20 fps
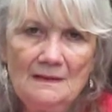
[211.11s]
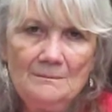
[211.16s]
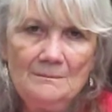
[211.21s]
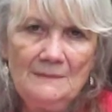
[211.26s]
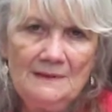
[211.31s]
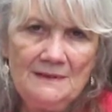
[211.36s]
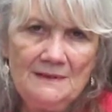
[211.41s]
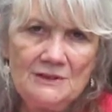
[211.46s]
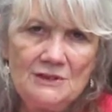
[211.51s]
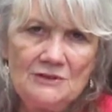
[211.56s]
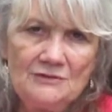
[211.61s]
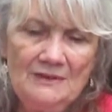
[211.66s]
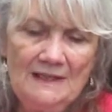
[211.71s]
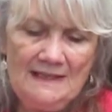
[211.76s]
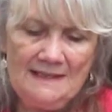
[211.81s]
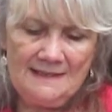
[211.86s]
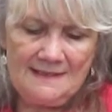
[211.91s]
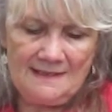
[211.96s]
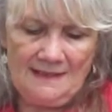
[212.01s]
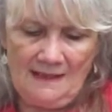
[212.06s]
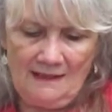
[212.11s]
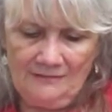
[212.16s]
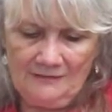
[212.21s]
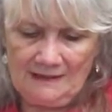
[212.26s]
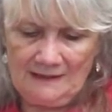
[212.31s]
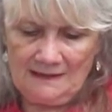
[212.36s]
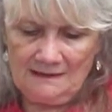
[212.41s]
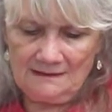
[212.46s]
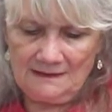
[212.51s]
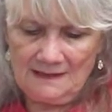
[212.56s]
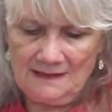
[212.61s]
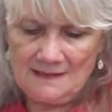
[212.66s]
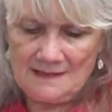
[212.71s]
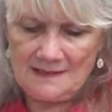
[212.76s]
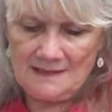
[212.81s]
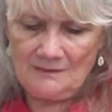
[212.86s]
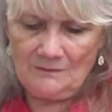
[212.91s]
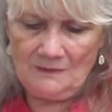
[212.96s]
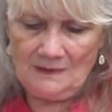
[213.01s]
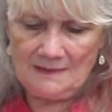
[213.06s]
Mother Teresa of
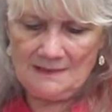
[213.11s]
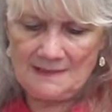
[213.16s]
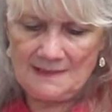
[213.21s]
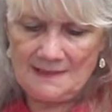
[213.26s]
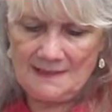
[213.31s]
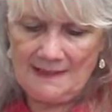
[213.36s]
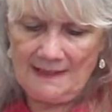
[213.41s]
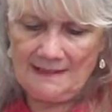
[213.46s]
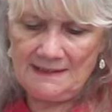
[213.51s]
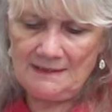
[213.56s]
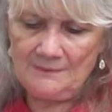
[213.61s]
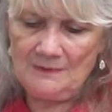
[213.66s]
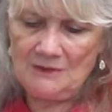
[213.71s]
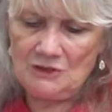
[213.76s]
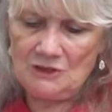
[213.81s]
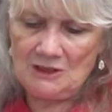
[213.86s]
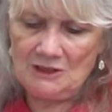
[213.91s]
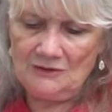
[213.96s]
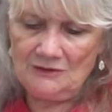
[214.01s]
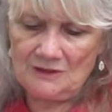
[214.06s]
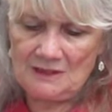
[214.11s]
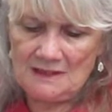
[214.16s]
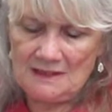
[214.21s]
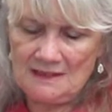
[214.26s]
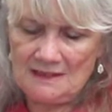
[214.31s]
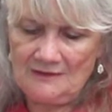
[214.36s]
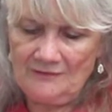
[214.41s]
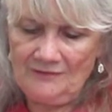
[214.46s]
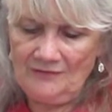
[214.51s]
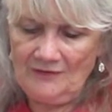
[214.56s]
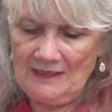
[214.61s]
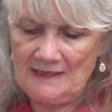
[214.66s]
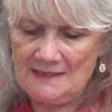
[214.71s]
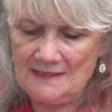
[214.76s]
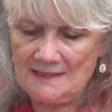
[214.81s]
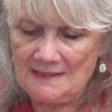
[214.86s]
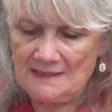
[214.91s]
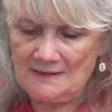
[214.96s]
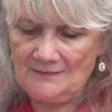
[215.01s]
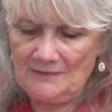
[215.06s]
Calcutta once said that when she looked into the
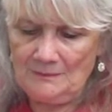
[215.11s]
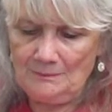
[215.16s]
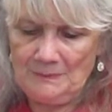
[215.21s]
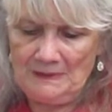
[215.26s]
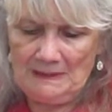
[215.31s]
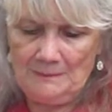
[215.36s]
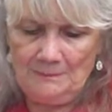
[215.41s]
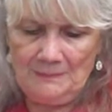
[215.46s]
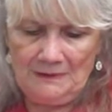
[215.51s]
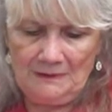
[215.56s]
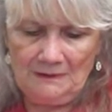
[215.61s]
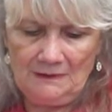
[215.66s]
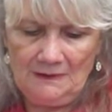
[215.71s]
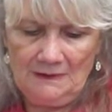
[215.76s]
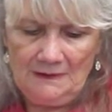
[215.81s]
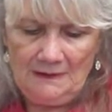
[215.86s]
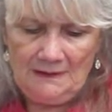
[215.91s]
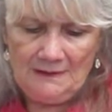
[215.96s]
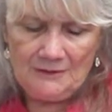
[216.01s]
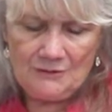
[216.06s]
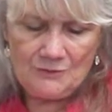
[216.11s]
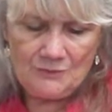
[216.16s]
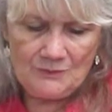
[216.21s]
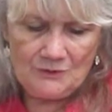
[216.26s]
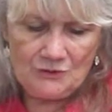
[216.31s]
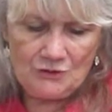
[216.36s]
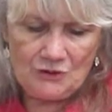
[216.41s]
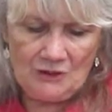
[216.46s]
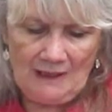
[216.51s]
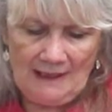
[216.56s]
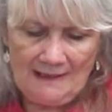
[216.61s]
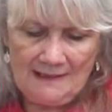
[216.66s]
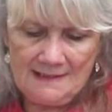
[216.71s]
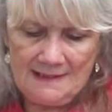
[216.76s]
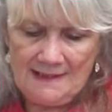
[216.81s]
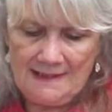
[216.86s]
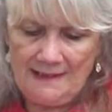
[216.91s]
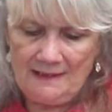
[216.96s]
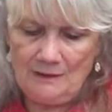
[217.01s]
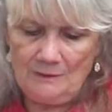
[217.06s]
faces of the people she was trying
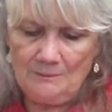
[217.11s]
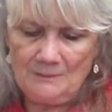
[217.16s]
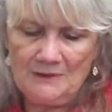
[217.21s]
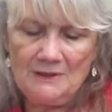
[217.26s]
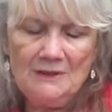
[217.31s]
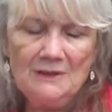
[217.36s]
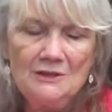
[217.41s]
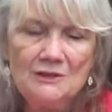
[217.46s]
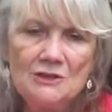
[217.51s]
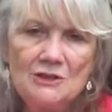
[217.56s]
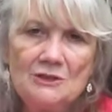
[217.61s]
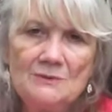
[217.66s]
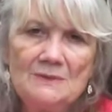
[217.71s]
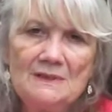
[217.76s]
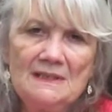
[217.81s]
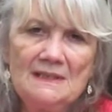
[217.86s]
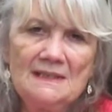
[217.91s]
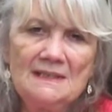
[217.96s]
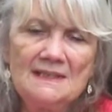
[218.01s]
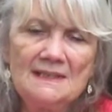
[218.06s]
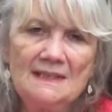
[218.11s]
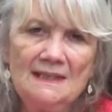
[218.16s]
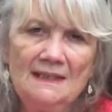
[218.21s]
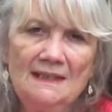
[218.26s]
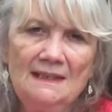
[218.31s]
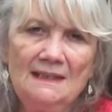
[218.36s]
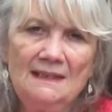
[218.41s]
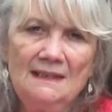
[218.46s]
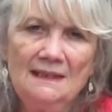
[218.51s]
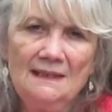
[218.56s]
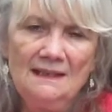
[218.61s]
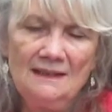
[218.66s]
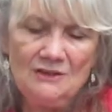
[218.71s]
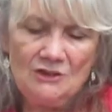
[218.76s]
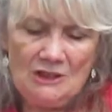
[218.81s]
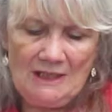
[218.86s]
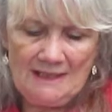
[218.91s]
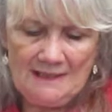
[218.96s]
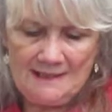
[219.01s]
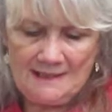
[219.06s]
to help, she would see
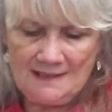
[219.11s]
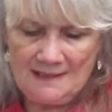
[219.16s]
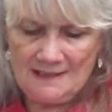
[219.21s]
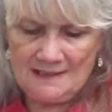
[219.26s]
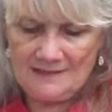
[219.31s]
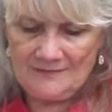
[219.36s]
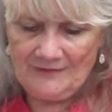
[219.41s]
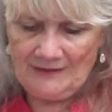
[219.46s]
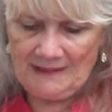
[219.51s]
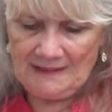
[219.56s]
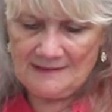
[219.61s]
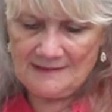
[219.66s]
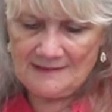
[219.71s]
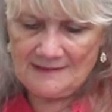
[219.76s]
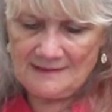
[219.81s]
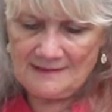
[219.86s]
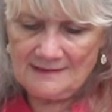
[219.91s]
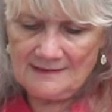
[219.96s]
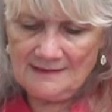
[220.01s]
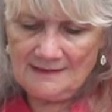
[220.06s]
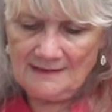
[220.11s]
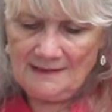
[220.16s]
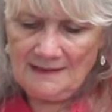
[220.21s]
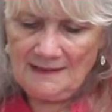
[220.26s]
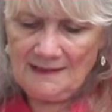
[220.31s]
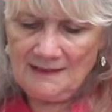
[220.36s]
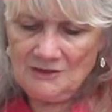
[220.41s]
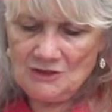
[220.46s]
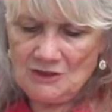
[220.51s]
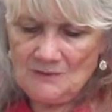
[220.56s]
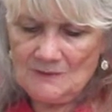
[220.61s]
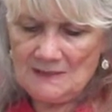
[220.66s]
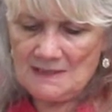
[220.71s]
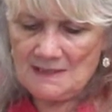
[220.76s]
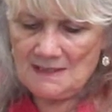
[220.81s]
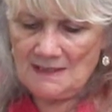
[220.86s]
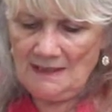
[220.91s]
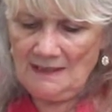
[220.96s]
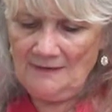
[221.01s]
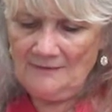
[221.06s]
J.C.'s face, and she would
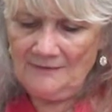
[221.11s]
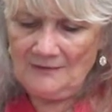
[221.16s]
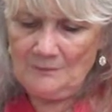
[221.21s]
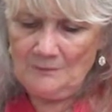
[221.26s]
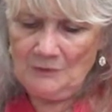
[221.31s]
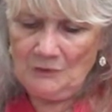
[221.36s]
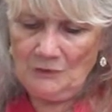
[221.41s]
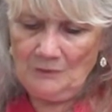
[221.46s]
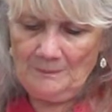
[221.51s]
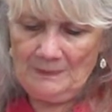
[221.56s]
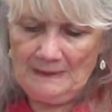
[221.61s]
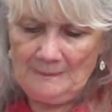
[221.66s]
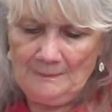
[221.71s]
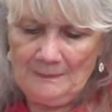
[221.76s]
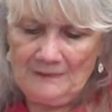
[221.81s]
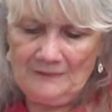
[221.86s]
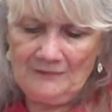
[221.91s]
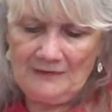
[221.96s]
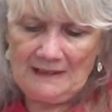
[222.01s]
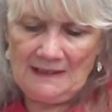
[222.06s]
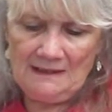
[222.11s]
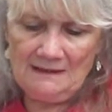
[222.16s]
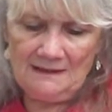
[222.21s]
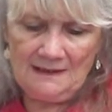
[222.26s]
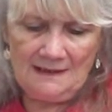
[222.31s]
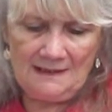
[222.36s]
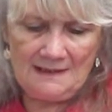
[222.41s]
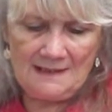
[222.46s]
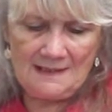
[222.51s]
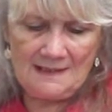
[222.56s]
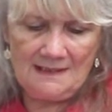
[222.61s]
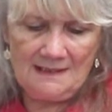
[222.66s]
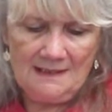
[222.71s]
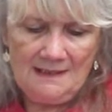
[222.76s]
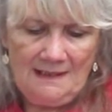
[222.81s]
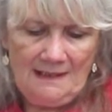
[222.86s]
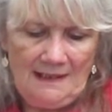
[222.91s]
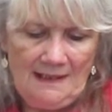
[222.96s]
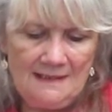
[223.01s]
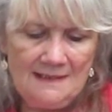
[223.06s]
serve the poor people of Calcutta
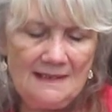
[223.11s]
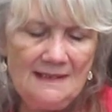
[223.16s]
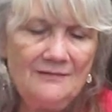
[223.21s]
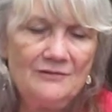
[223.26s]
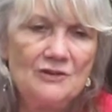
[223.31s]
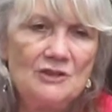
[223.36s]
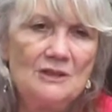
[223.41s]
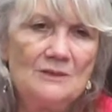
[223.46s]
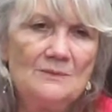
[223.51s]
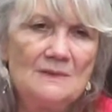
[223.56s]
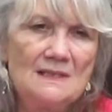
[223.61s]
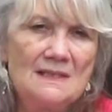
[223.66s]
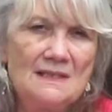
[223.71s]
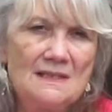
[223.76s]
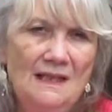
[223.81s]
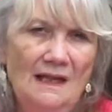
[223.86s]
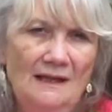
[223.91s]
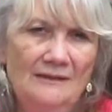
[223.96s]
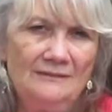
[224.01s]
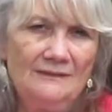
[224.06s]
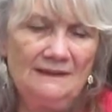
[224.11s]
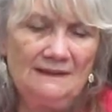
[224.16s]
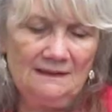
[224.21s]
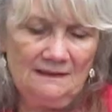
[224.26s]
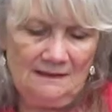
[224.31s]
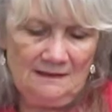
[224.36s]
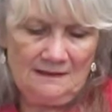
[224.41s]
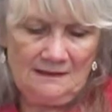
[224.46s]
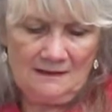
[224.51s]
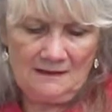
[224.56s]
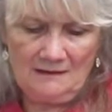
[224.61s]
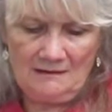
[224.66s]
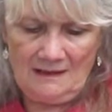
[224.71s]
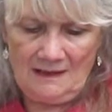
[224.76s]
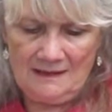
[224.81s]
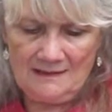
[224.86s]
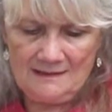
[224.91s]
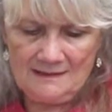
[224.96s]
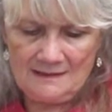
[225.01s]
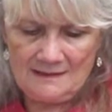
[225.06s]
as if she was serving the
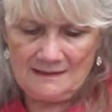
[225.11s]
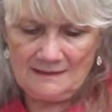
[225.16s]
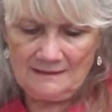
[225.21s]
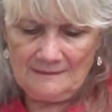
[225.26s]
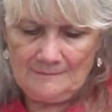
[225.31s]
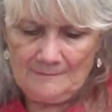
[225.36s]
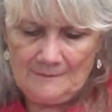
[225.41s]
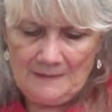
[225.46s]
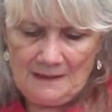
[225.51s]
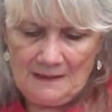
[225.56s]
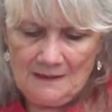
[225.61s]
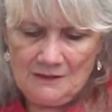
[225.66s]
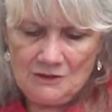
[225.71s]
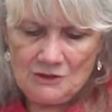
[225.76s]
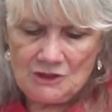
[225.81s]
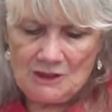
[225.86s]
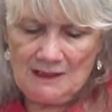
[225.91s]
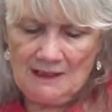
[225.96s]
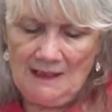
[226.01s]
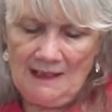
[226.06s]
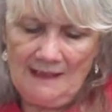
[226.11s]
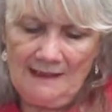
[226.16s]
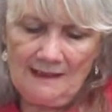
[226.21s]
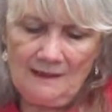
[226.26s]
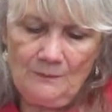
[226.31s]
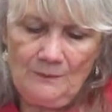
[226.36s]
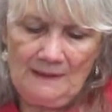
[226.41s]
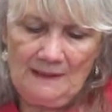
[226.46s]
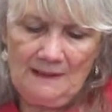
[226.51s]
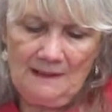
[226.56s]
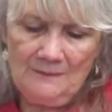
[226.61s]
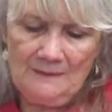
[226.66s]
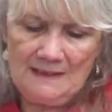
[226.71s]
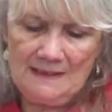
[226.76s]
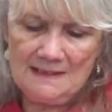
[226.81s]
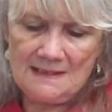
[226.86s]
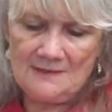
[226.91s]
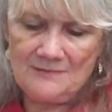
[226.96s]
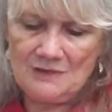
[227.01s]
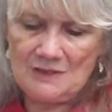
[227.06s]
Christ. She, like Queen
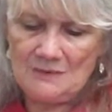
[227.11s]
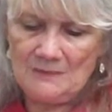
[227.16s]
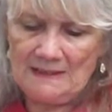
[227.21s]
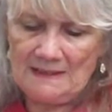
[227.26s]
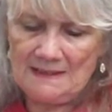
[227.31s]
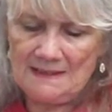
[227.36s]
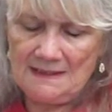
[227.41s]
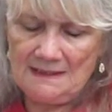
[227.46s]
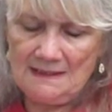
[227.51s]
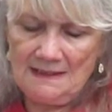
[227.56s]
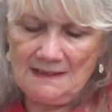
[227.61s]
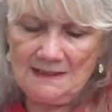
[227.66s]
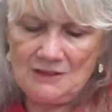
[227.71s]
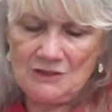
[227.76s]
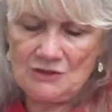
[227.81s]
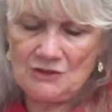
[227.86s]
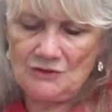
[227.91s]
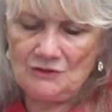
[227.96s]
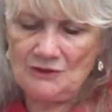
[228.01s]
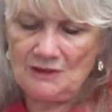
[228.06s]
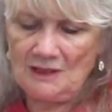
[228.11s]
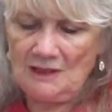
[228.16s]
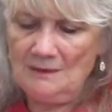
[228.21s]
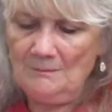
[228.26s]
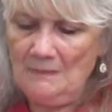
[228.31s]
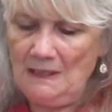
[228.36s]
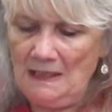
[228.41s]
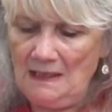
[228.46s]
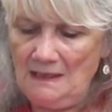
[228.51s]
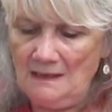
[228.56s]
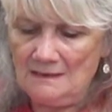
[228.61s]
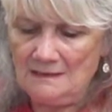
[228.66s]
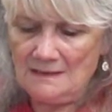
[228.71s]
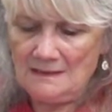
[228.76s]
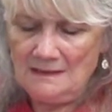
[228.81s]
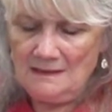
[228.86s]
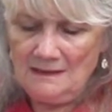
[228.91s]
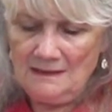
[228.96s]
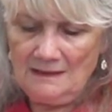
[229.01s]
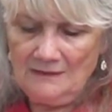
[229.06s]
Louise of Sweden, understood the command
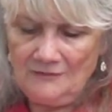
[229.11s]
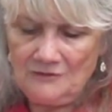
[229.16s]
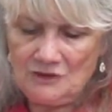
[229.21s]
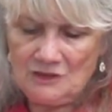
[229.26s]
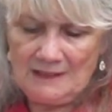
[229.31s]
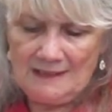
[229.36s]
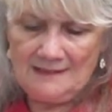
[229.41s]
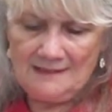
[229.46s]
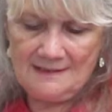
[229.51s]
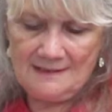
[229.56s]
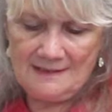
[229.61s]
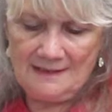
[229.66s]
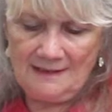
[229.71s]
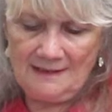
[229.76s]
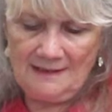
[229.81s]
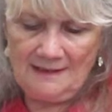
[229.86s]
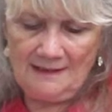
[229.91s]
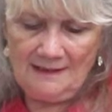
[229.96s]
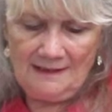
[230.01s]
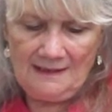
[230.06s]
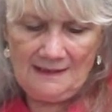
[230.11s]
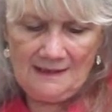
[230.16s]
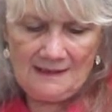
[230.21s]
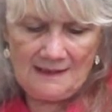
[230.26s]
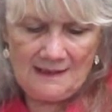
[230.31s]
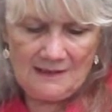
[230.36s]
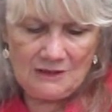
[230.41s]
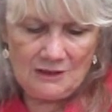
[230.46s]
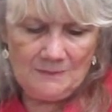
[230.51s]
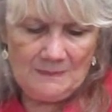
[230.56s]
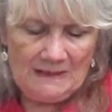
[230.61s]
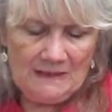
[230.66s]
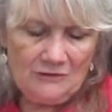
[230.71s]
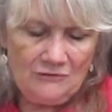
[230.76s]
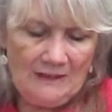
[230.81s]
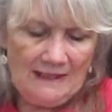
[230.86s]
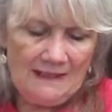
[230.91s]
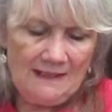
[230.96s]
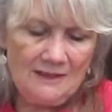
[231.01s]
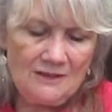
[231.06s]
of J.C. that to be
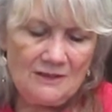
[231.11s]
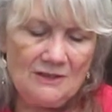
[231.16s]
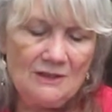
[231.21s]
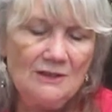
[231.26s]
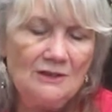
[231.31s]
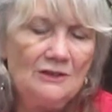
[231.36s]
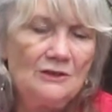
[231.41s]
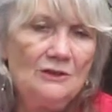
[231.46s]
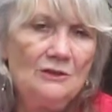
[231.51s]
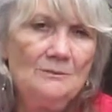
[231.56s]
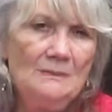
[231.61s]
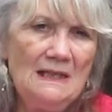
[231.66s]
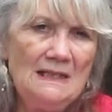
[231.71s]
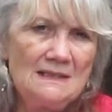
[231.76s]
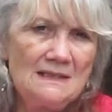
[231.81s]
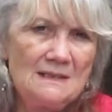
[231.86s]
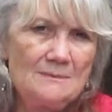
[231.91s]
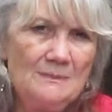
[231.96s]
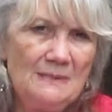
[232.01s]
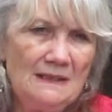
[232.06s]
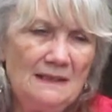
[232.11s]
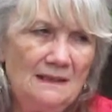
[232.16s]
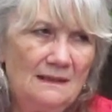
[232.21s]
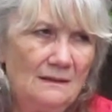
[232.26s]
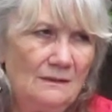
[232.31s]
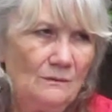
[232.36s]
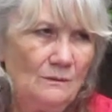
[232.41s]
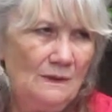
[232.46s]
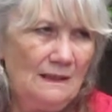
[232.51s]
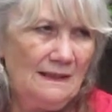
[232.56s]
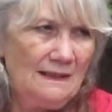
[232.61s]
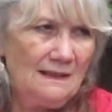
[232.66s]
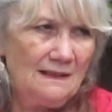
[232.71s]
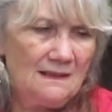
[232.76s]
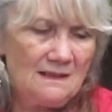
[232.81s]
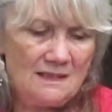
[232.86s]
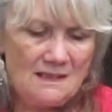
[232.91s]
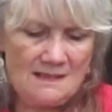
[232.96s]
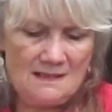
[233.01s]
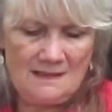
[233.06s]
great, you must be willing
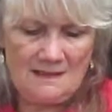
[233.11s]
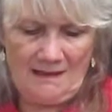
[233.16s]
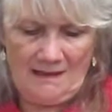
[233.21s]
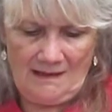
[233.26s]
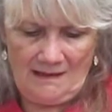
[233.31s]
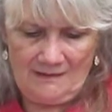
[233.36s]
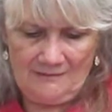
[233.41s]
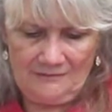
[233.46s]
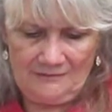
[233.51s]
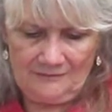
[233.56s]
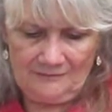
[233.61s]
to serve.